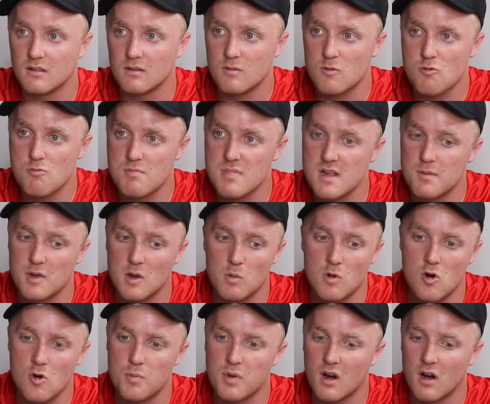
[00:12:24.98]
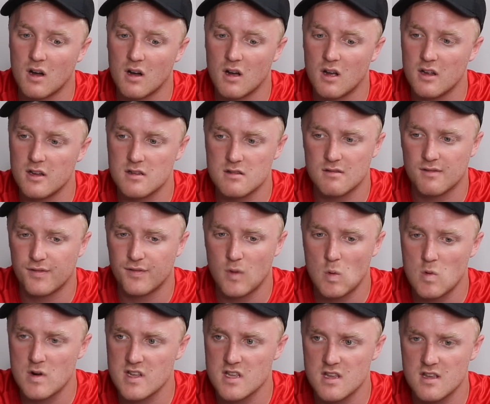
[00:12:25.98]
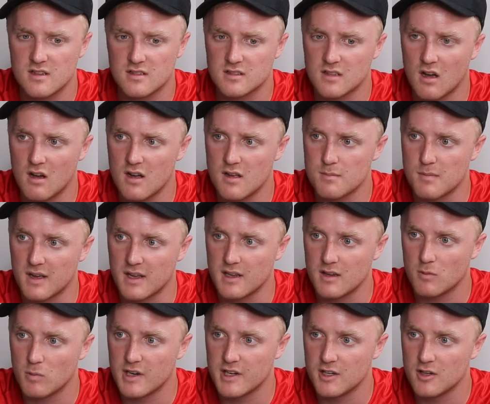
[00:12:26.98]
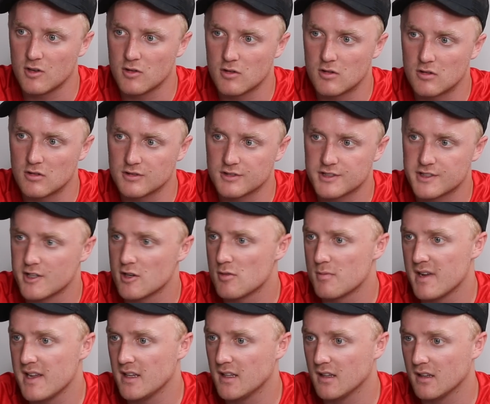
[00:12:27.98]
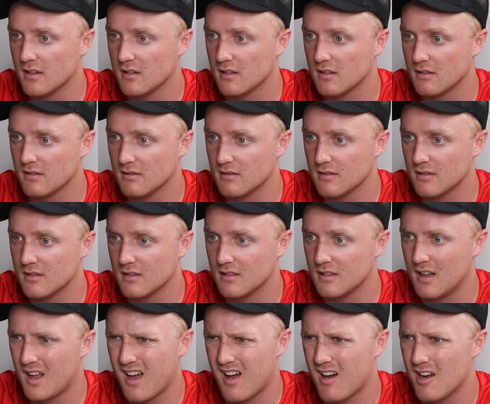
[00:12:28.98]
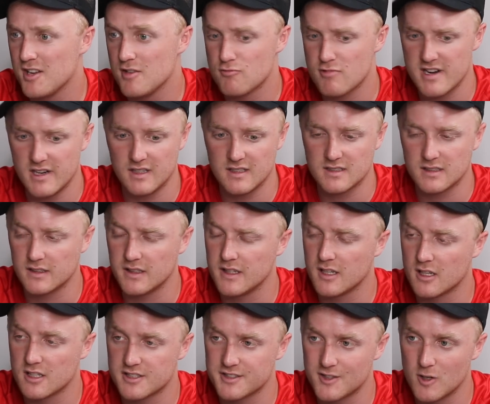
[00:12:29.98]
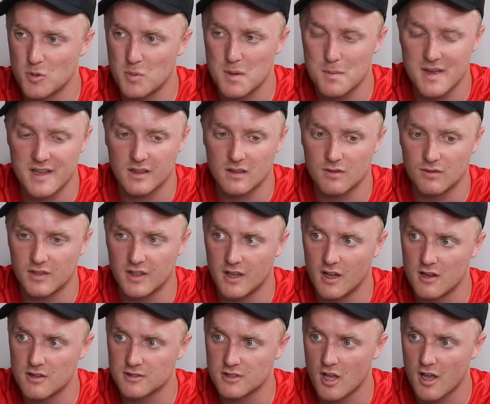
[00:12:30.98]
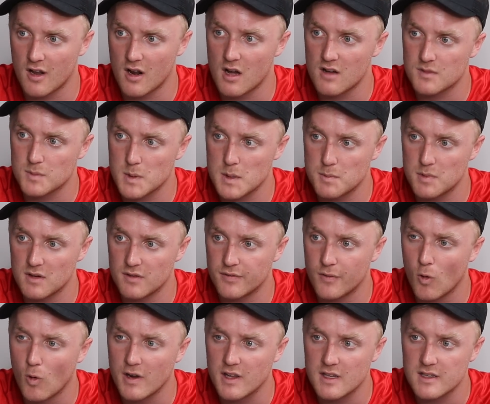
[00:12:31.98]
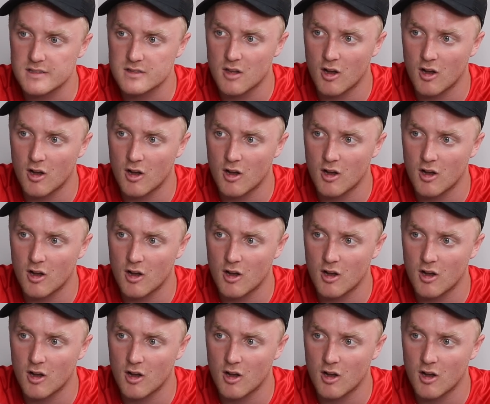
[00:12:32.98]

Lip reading: Well, maybe it will, but in 40 years' time, mate, when you're still making... Like, are you realistically going to still be making videos going after people in 40 years'